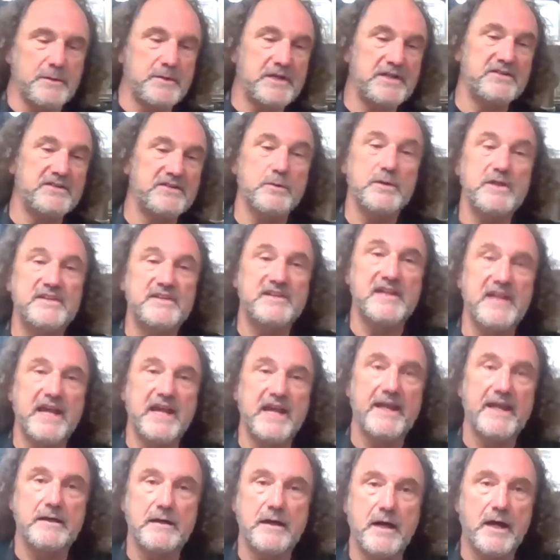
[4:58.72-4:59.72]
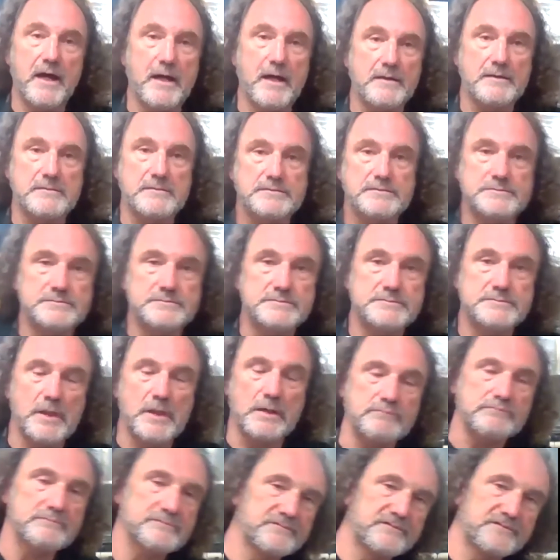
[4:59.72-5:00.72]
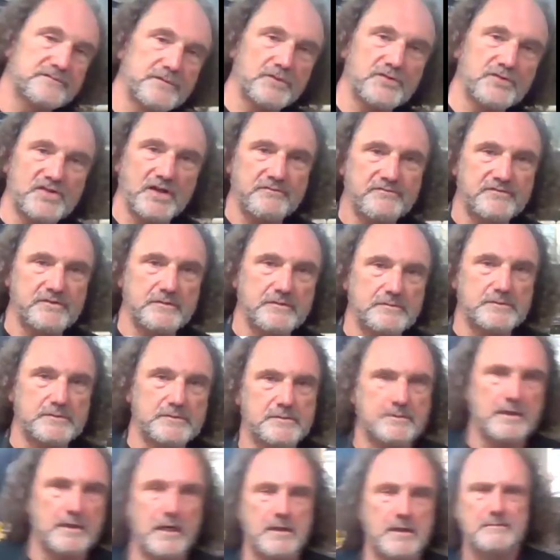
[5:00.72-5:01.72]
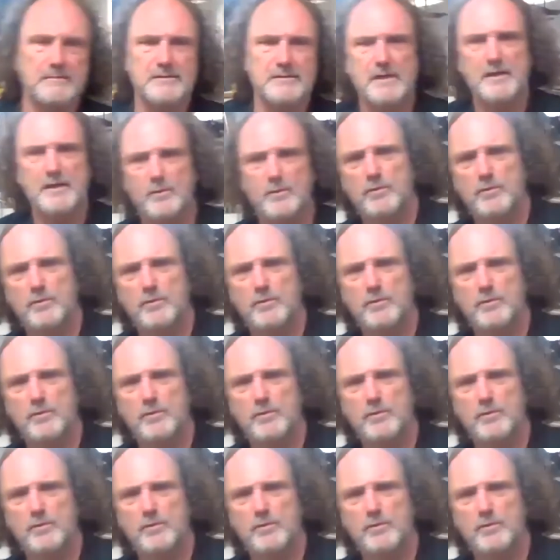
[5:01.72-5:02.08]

to be doing today, well, first off, No,